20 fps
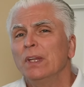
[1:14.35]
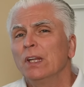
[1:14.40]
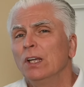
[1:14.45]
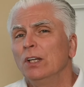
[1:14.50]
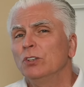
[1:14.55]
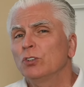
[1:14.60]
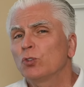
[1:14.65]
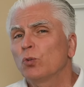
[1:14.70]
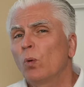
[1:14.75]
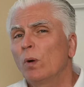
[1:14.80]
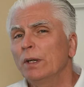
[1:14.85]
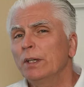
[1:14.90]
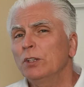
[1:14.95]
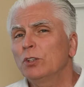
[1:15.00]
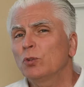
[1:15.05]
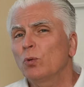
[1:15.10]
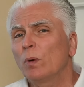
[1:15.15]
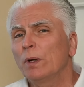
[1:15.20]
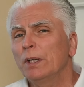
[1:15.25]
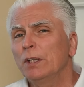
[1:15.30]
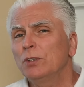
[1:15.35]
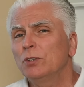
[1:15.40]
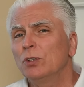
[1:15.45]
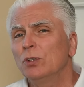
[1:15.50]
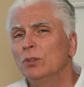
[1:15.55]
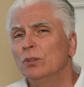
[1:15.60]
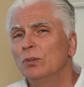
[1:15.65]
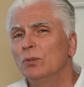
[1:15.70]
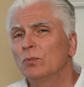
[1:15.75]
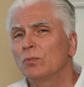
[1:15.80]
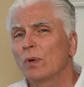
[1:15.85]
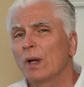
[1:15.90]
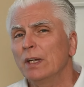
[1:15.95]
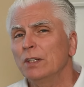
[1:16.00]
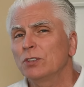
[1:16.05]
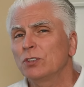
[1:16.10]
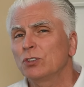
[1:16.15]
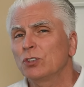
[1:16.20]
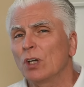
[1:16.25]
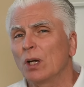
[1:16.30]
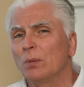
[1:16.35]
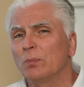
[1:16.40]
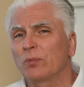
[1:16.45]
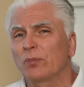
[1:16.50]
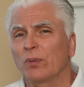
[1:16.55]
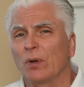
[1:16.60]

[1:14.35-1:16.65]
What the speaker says: In 2022, rates jumped